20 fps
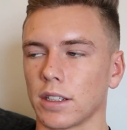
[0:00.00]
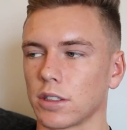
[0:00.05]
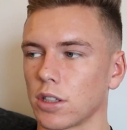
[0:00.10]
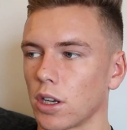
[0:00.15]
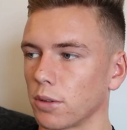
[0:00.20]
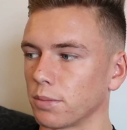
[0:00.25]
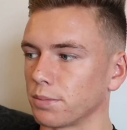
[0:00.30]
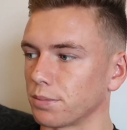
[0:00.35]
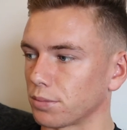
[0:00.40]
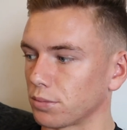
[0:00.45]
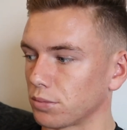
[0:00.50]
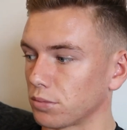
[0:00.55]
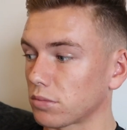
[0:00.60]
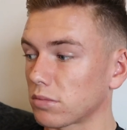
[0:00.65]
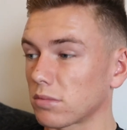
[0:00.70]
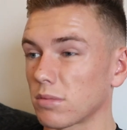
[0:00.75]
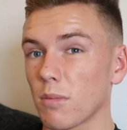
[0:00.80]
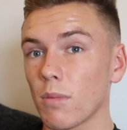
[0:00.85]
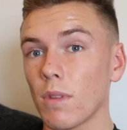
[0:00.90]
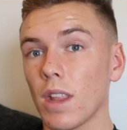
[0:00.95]
so
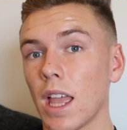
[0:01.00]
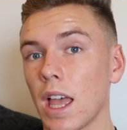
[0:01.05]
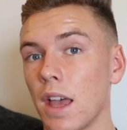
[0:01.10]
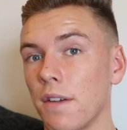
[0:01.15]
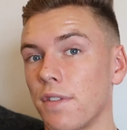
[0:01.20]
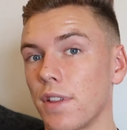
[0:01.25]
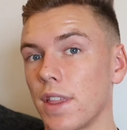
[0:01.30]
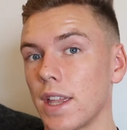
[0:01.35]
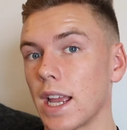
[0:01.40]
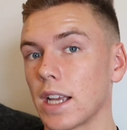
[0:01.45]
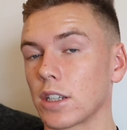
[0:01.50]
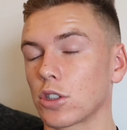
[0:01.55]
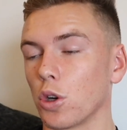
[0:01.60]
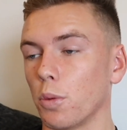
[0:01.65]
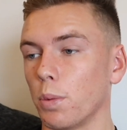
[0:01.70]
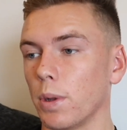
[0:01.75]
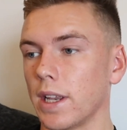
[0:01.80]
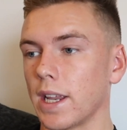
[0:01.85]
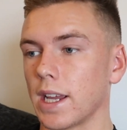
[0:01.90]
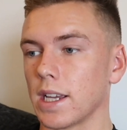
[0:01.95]
and for the next
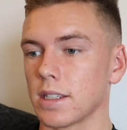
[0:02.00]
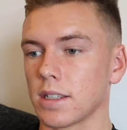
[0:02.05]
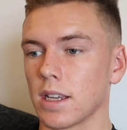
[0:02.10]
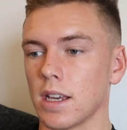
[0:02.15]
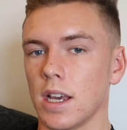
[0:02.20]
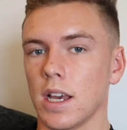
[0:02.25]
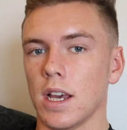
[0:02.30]
couple of days.